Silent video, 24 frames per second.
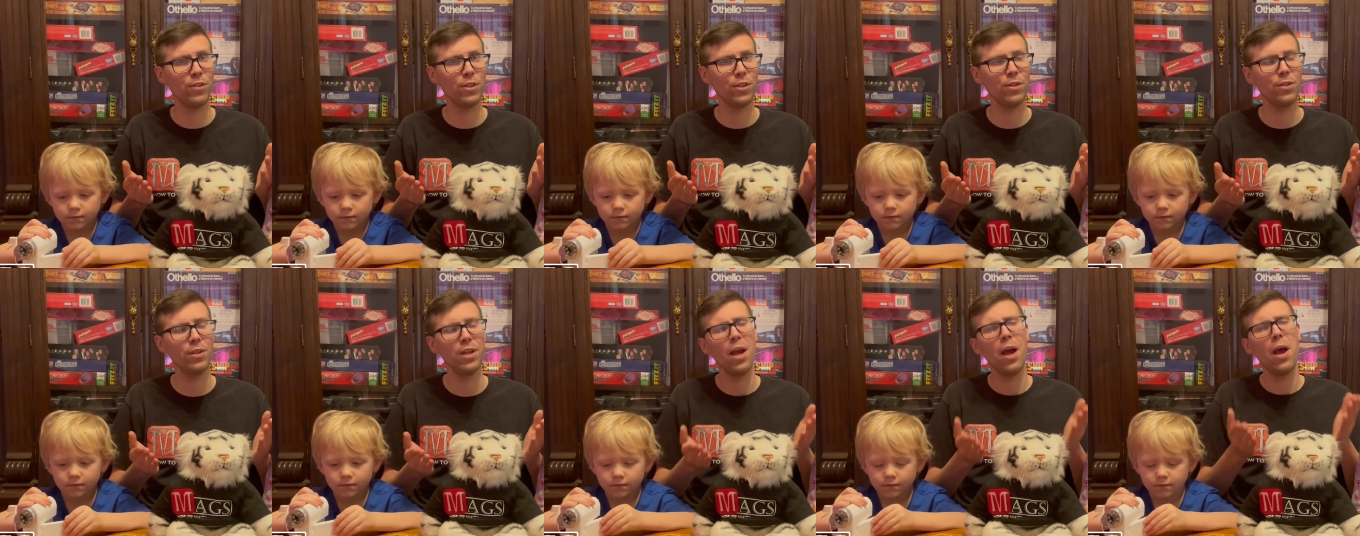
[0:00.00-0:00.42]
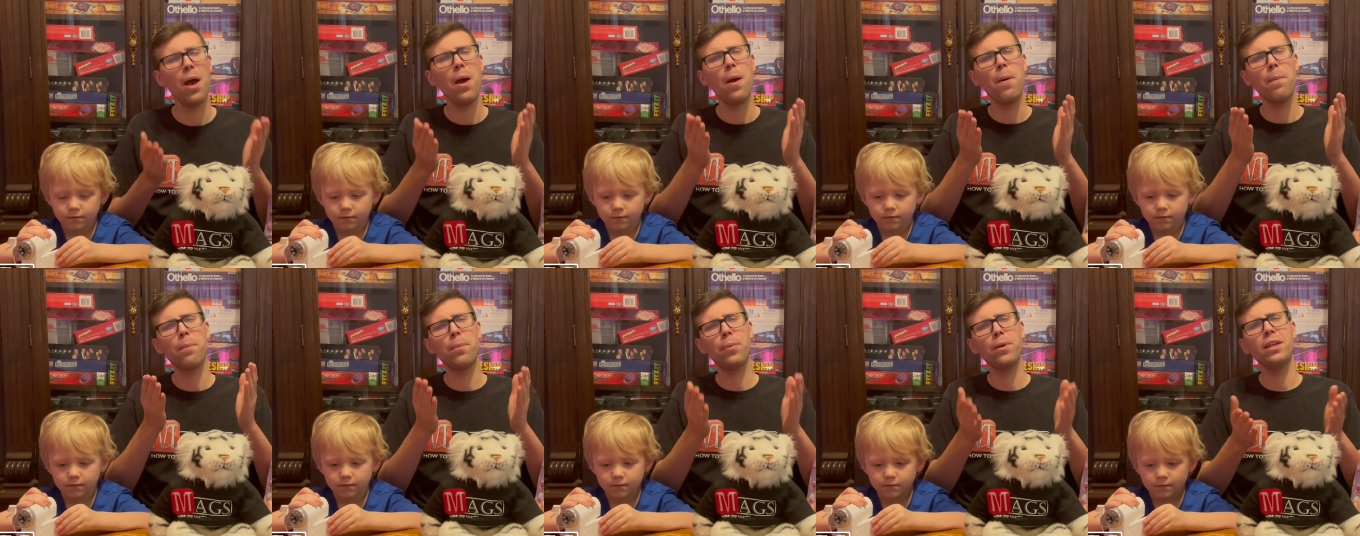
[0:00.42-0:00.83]
Speaker 1: reviewed,
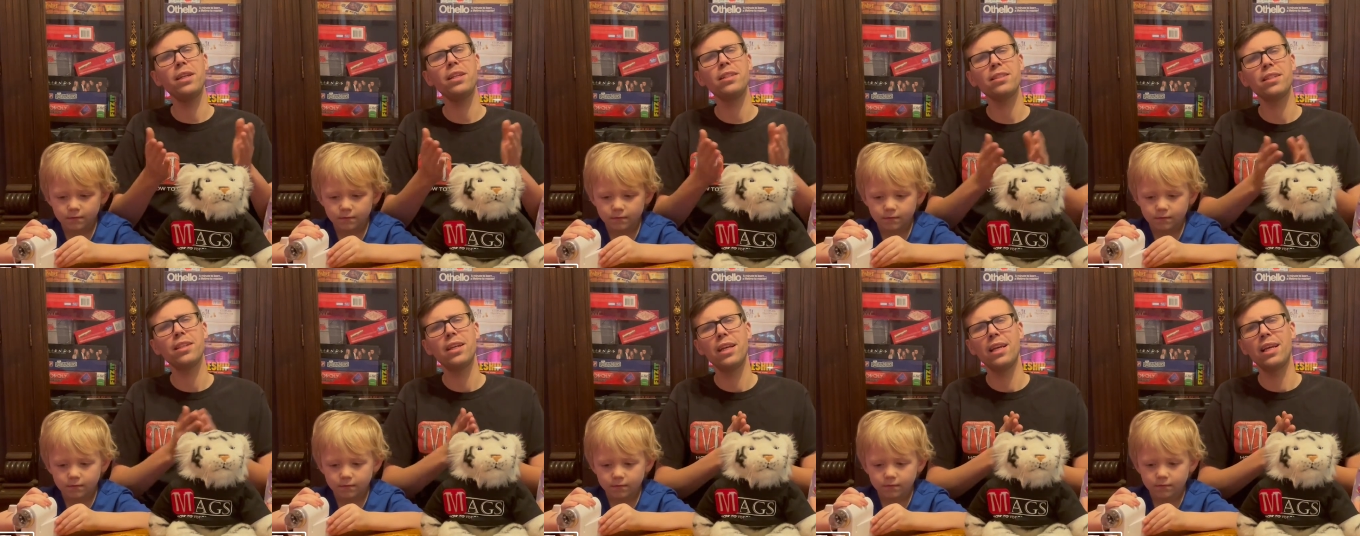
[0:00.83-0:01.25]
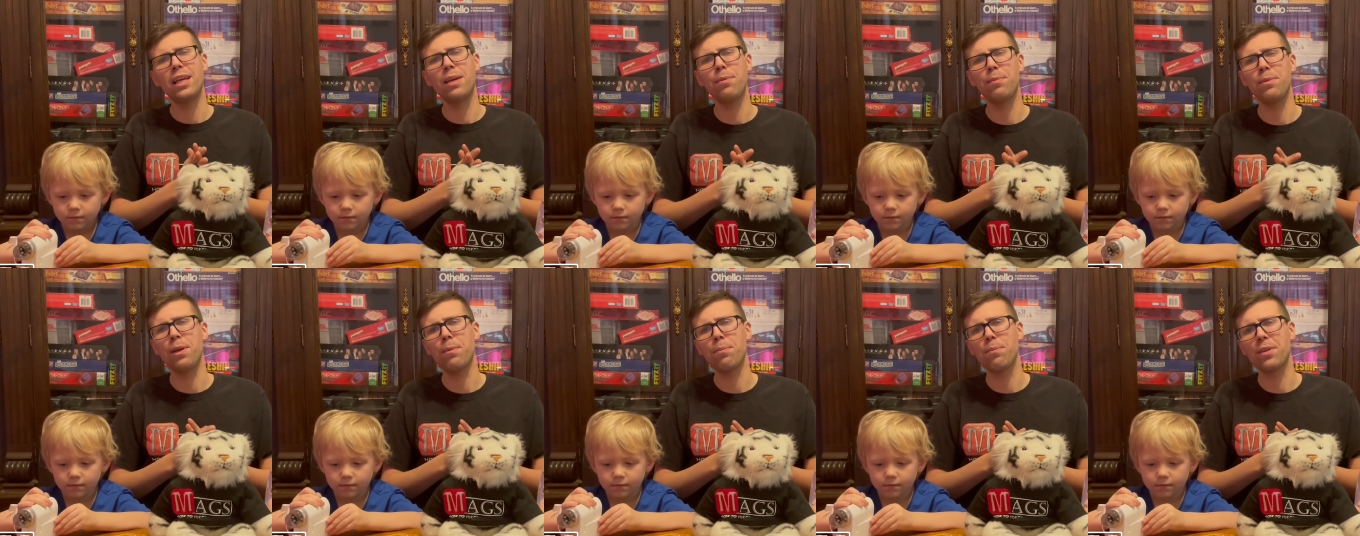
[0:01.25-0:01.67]
please
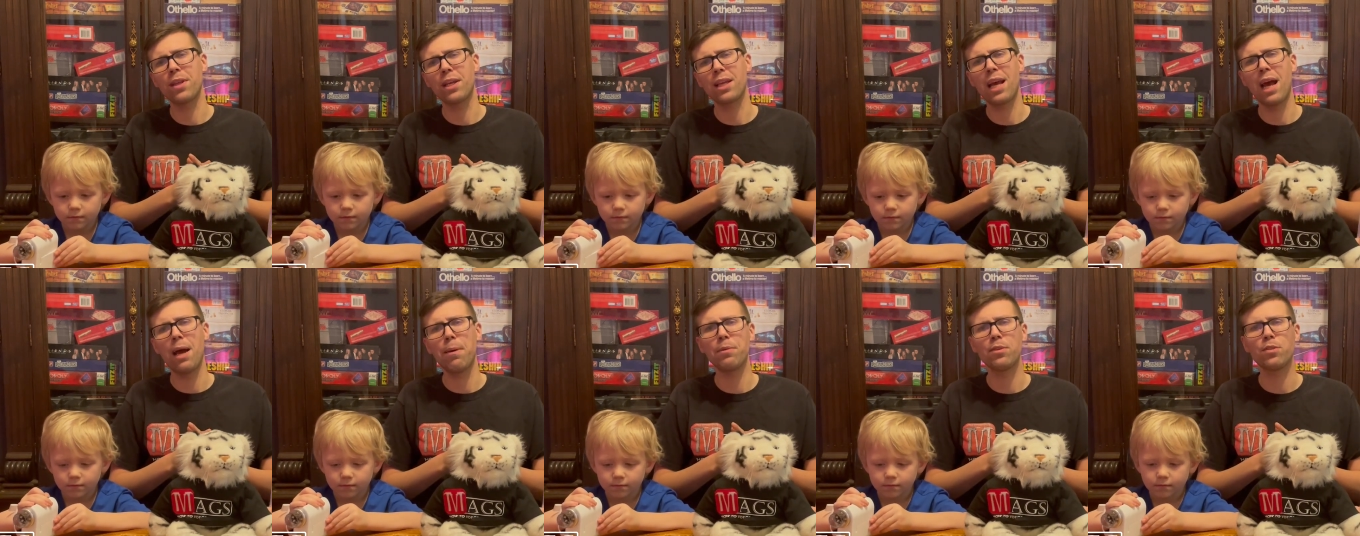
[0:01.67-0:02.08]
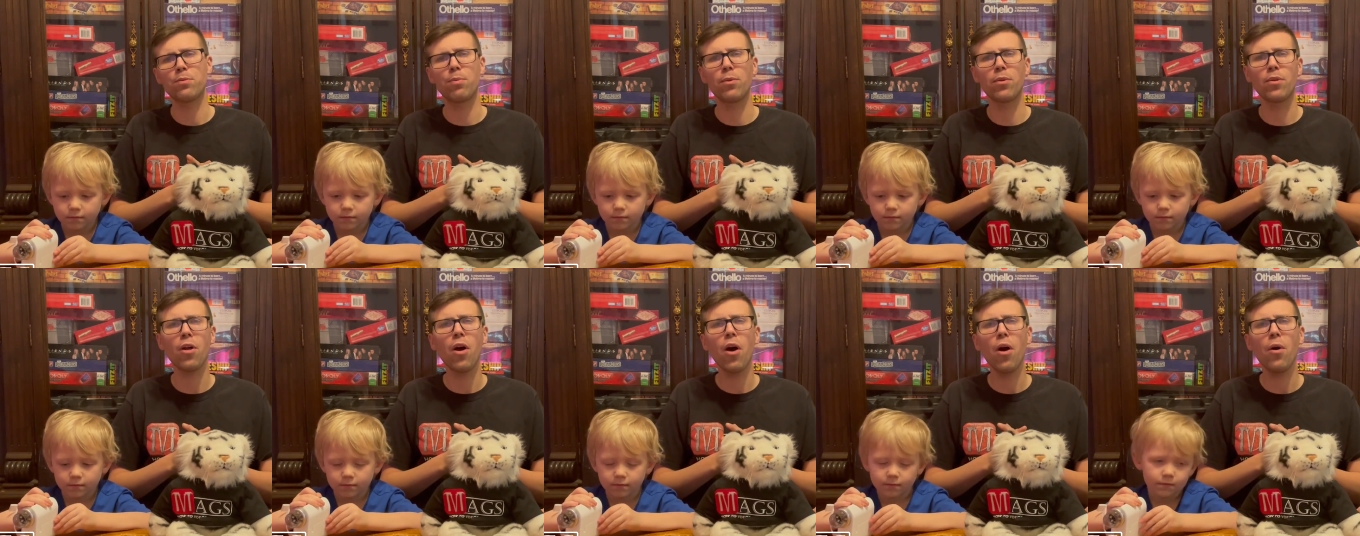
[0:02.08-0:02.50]
hit me up in the
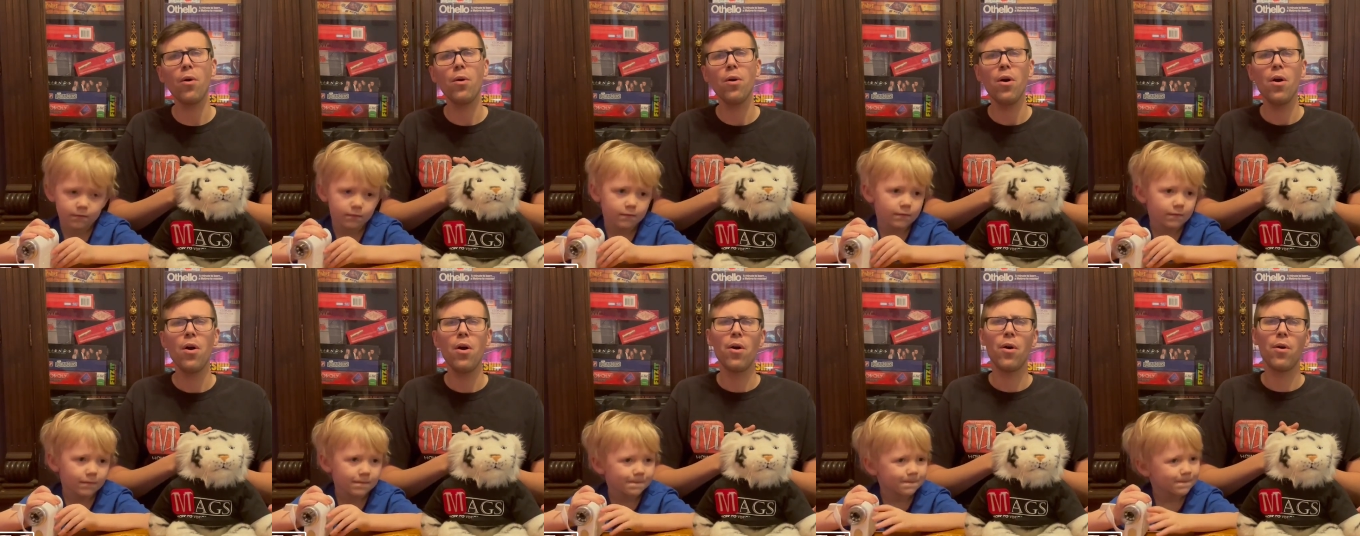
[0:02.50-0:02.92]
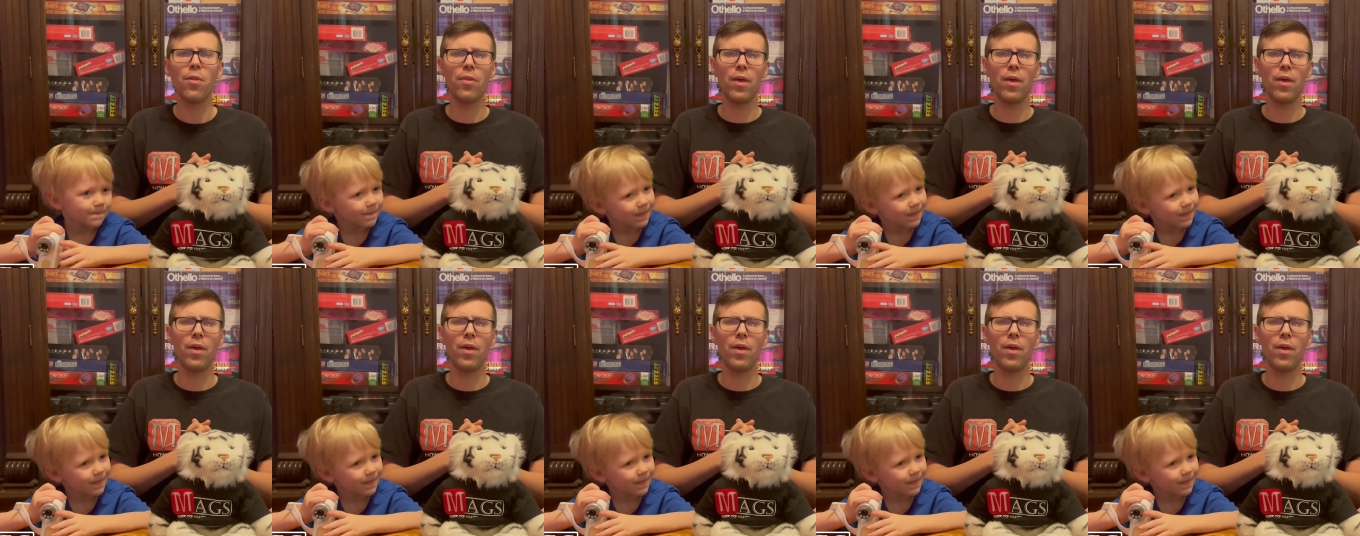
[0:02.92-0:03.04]
comments below,